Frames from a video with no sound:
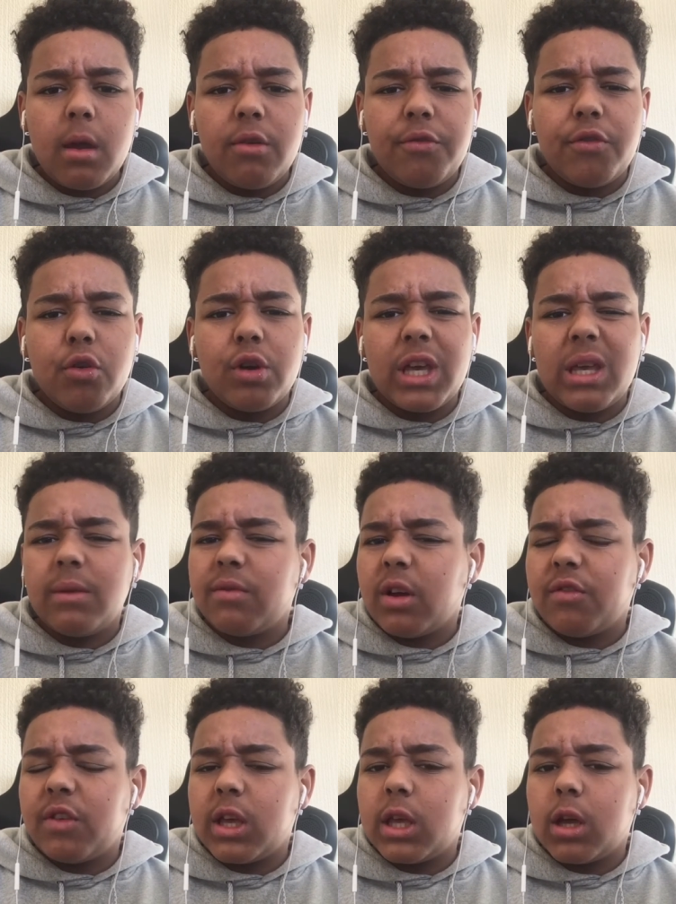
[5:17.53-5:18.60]
fourteenth, I
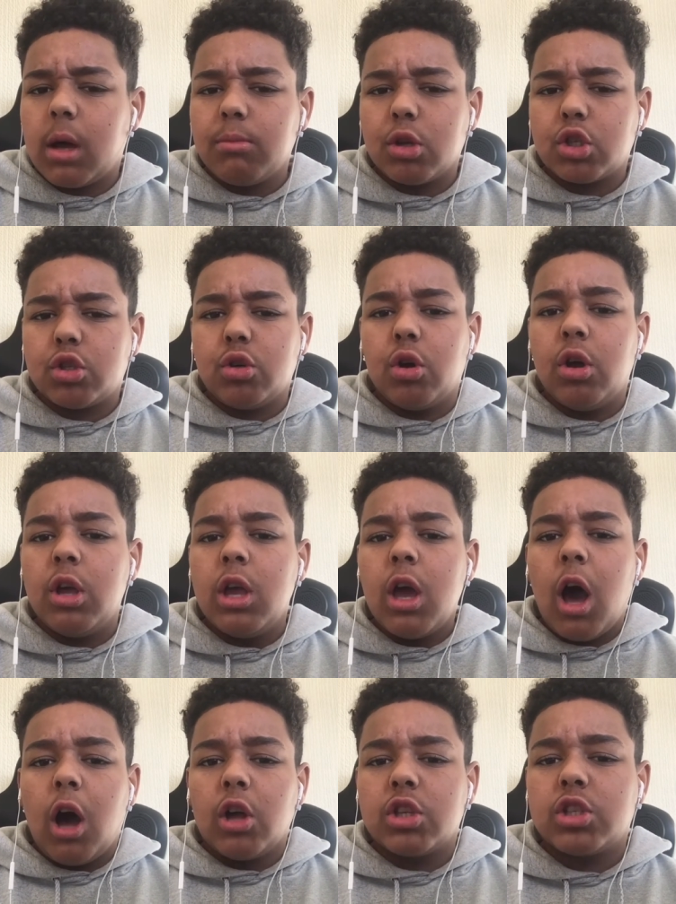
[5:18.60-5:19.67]
think. I'm not sure.
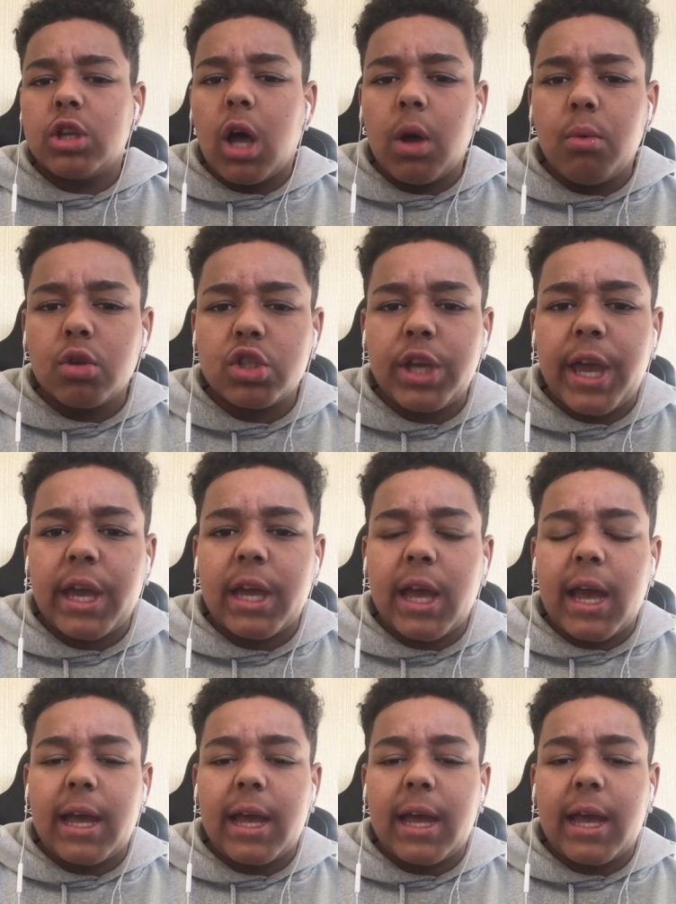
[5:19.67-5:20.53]
I'll, I will check.